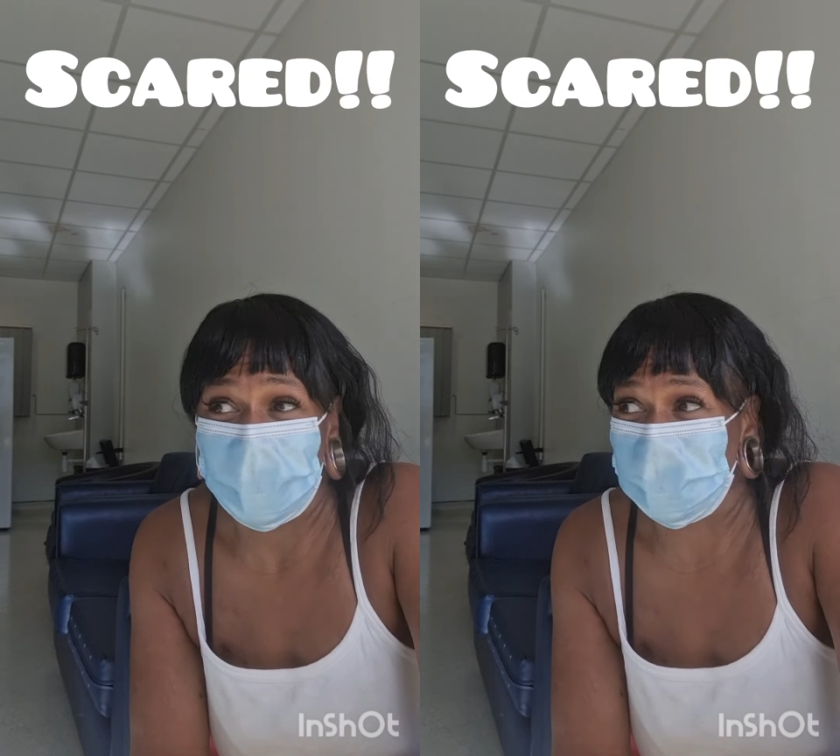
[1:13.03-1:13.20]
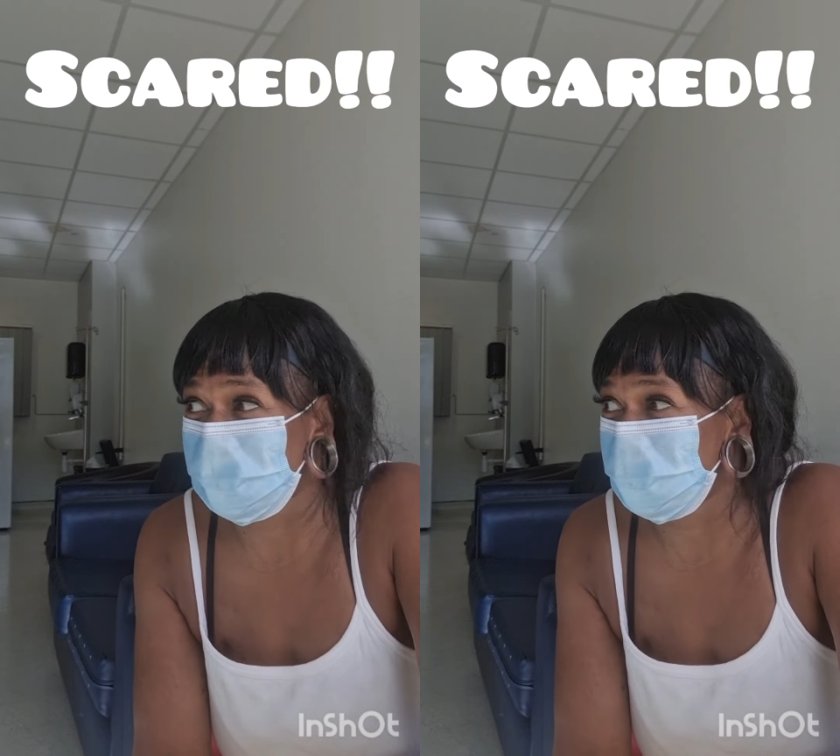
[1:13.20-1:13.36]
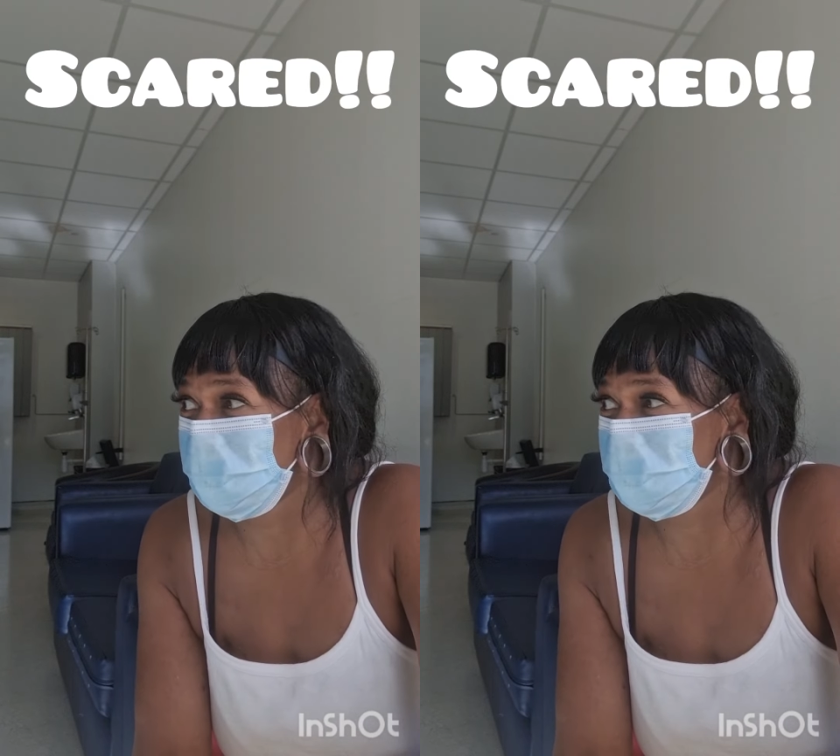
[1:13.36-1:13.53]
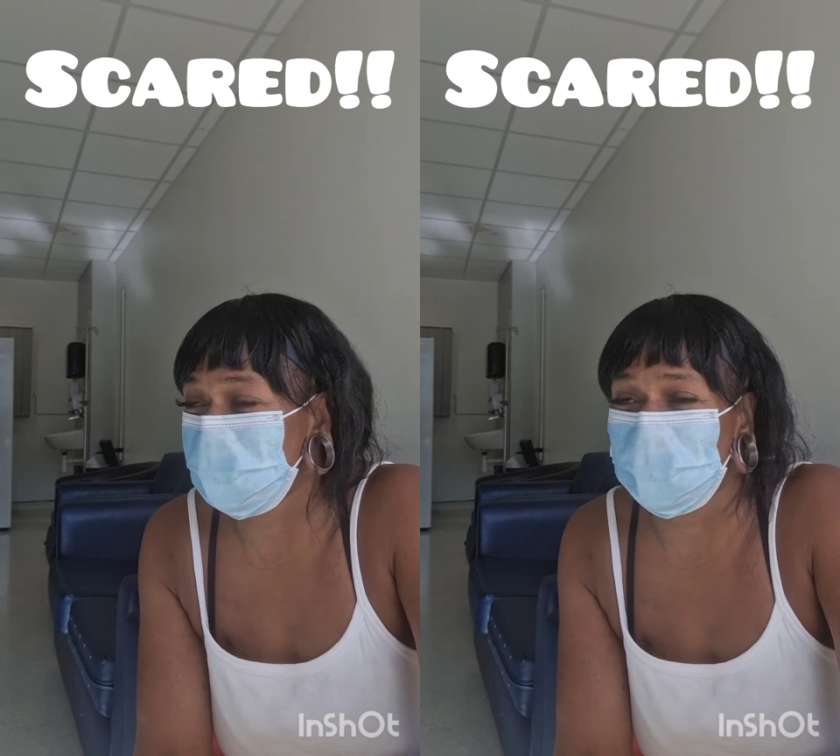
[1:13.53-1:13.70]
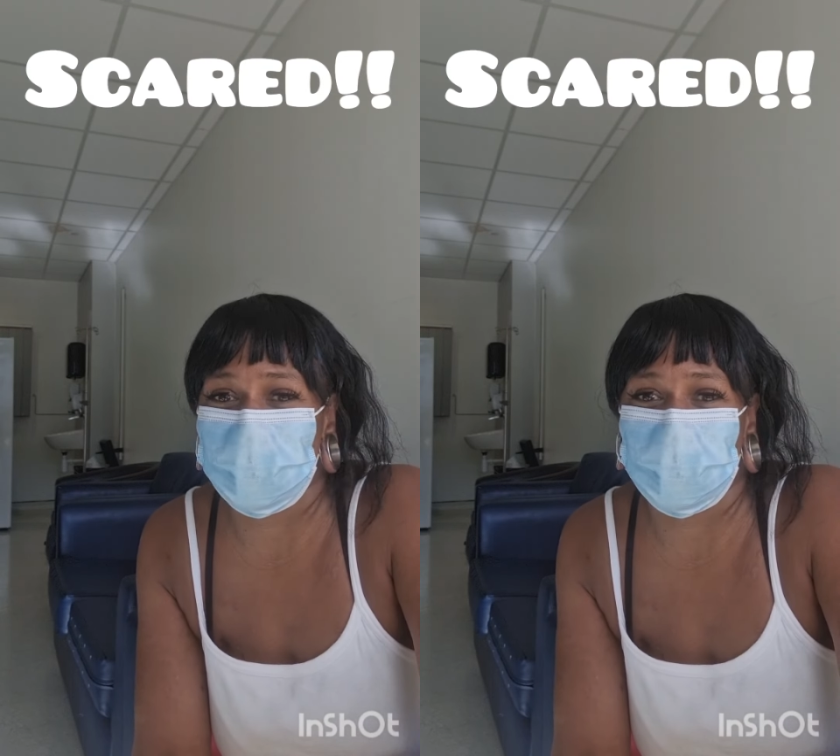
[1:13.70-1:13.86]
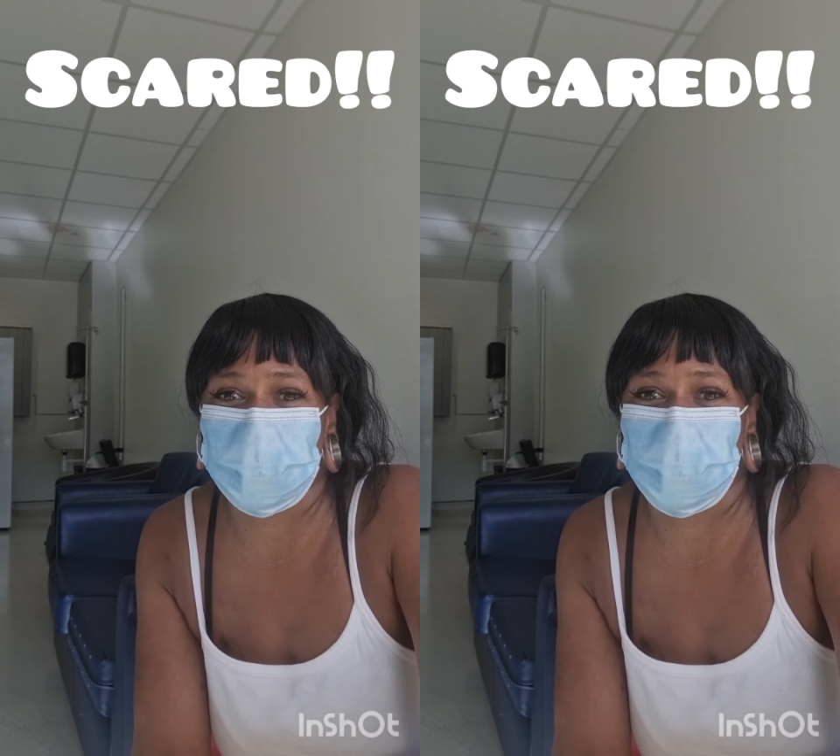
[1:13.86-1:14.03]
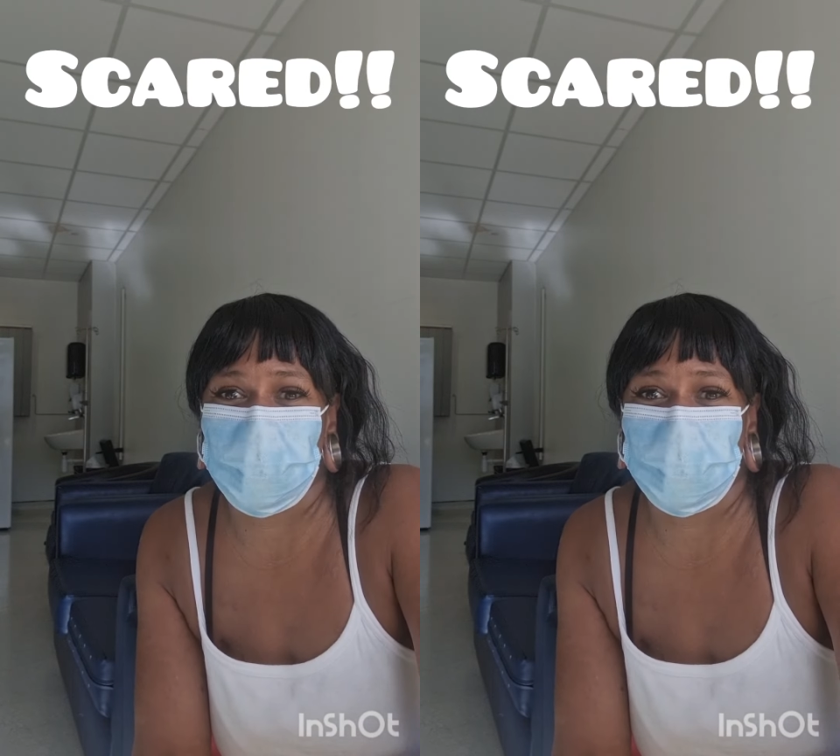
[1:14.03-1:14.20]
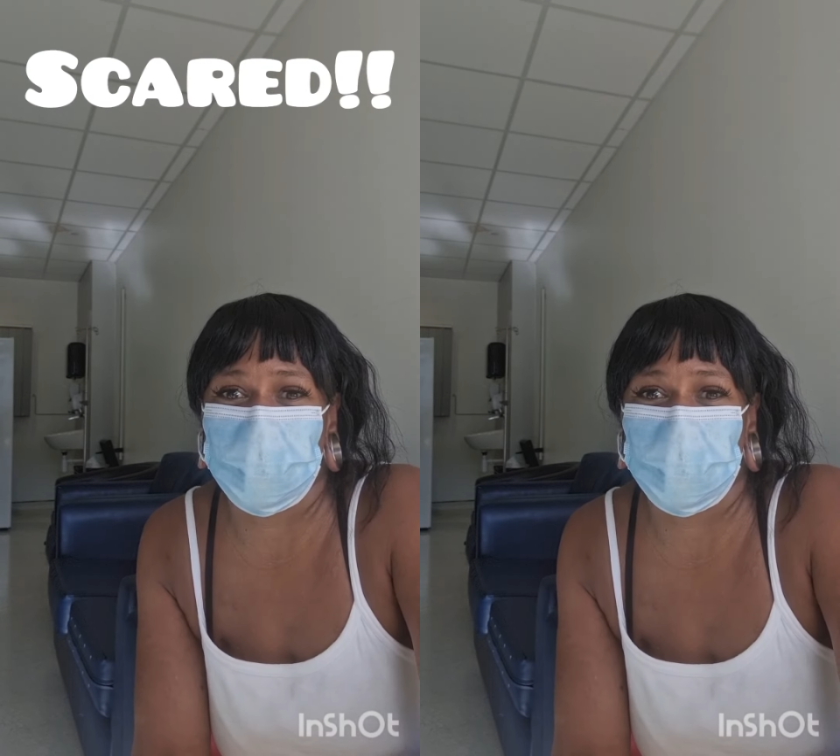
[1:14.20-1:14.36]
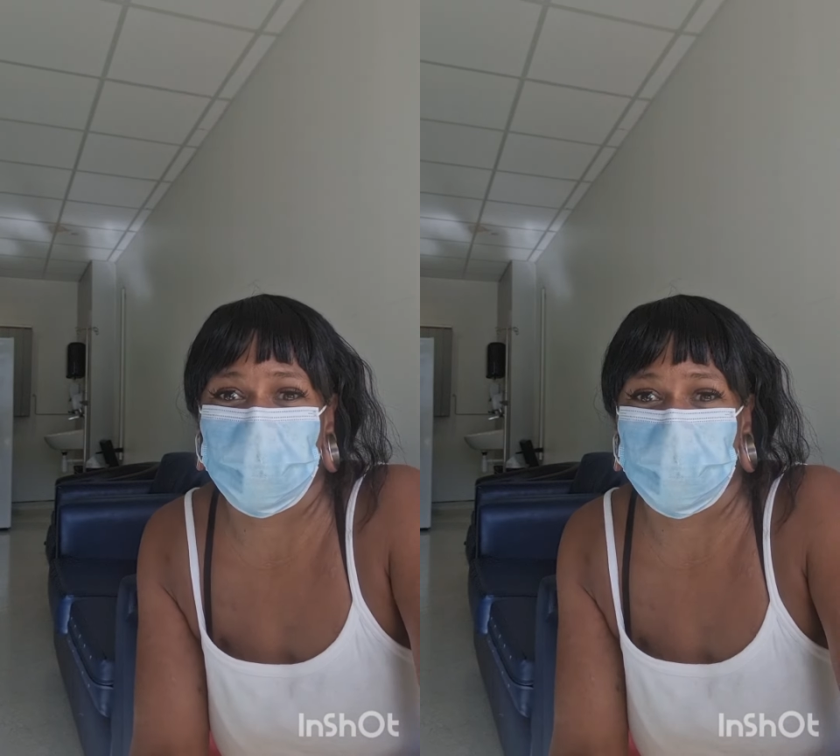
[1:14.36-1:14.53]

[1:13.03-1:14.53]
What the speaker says: Do you know when you're in a corner, you're